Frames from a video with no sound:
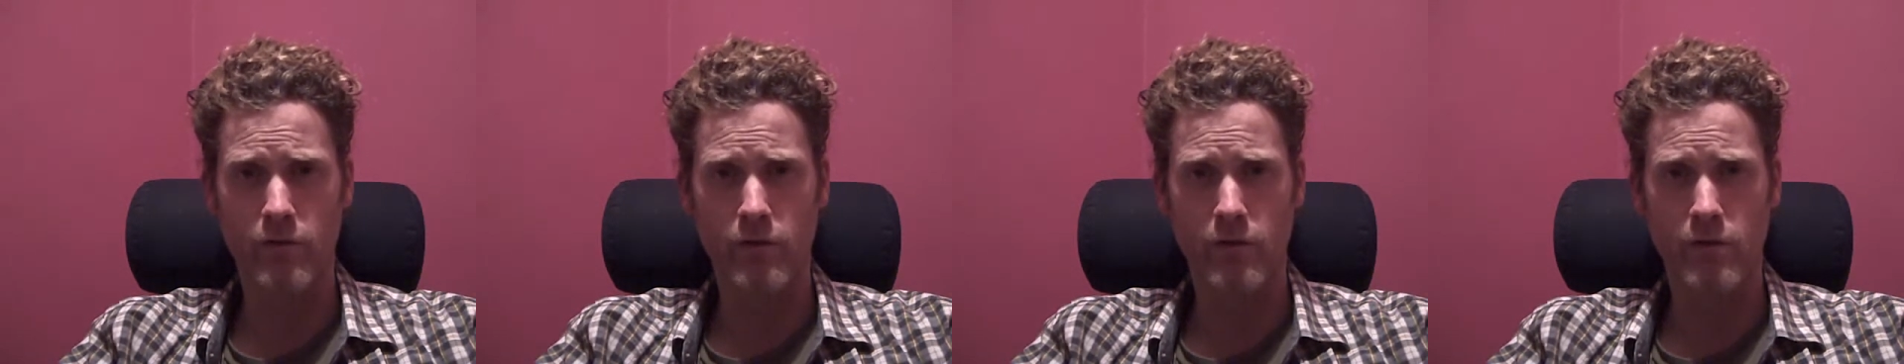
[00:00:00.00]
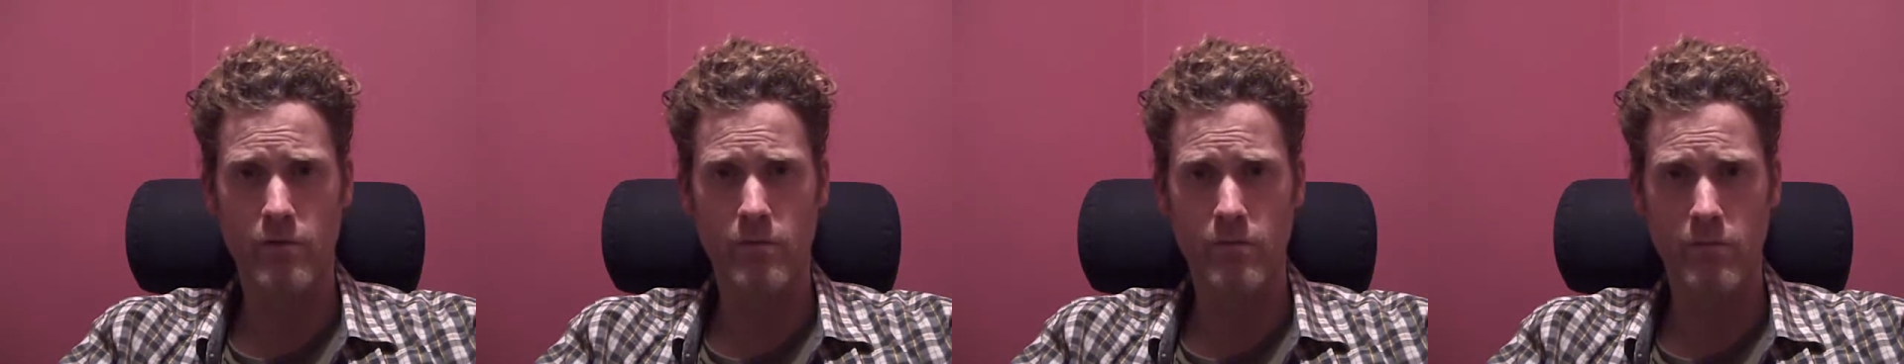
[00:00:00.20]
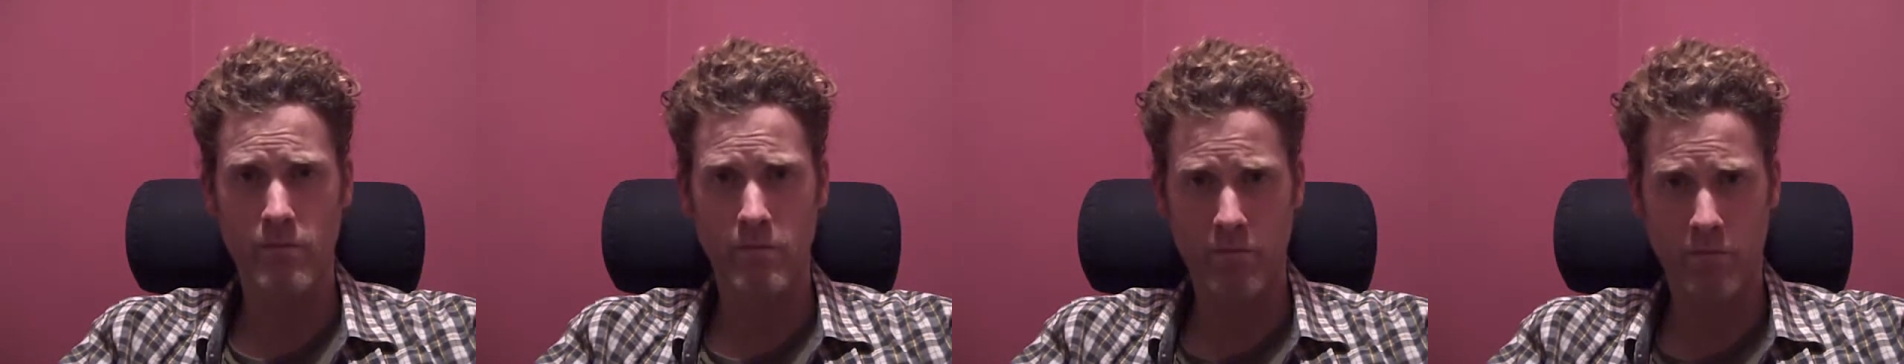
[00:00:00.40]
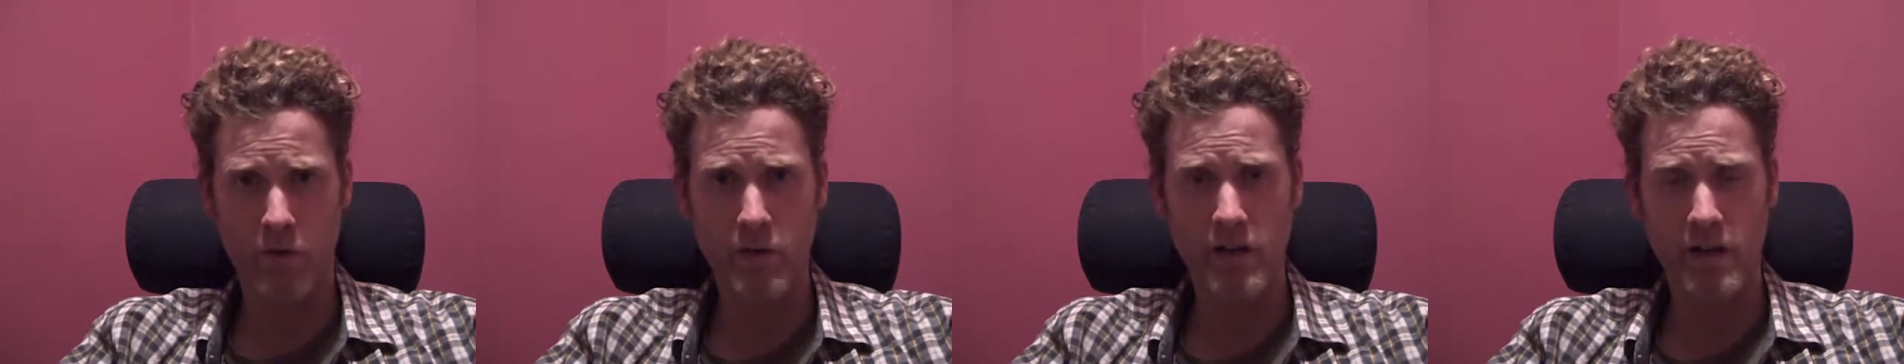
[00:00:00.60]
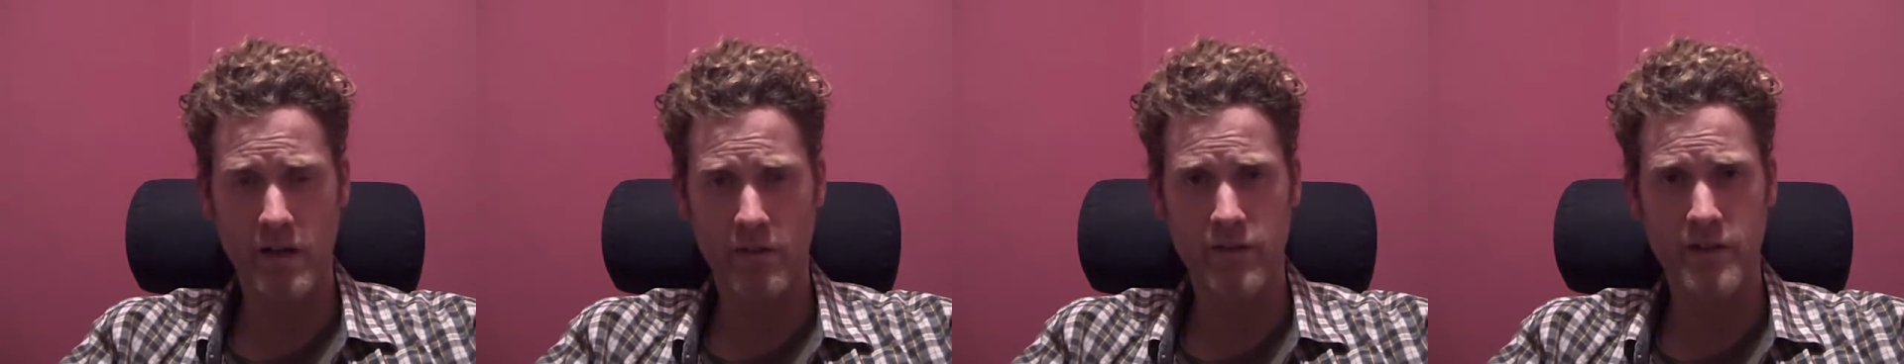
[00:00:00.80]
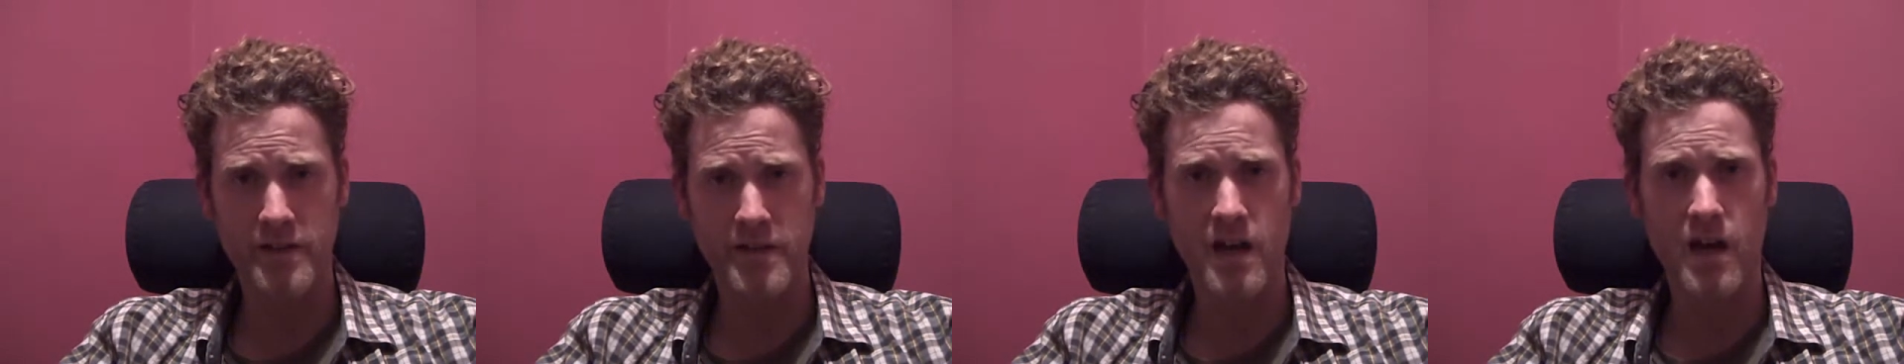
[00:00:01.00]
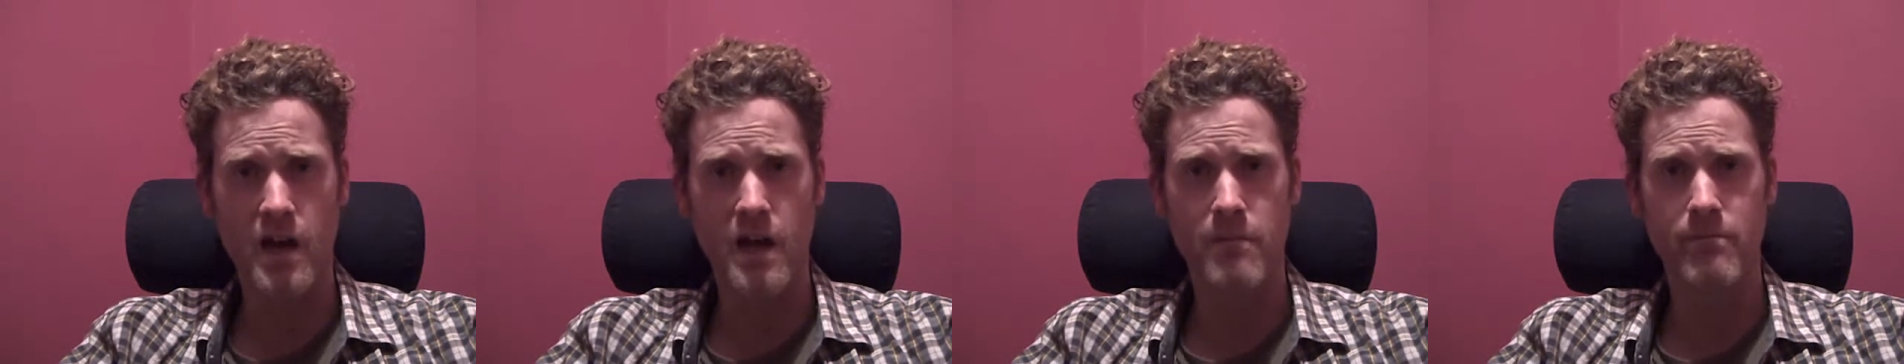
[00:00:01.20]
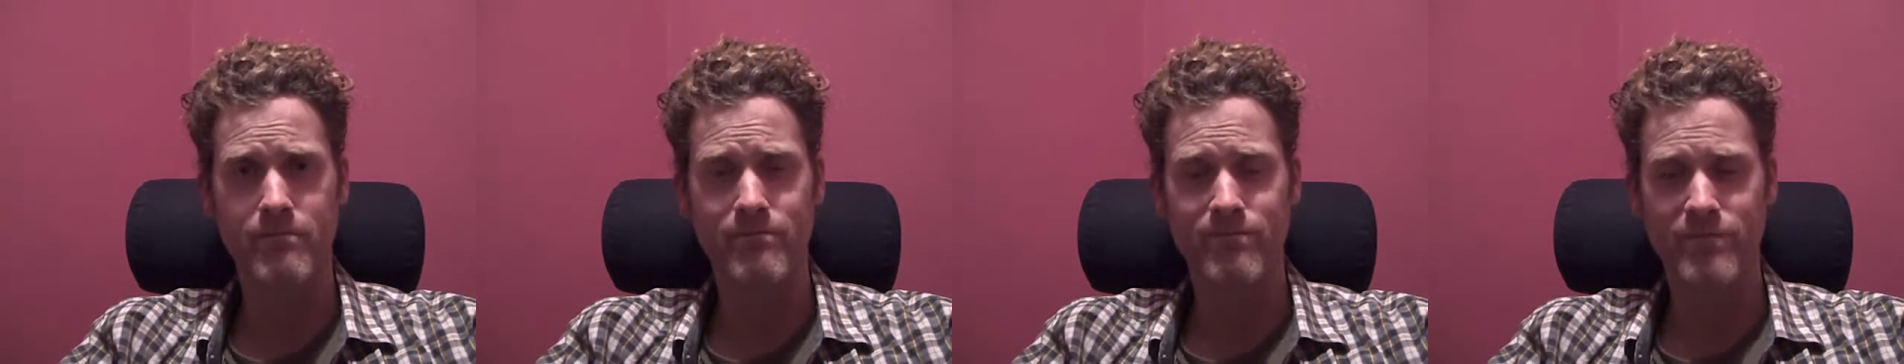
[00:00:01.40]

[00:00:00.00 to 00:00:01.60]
for putting in the time.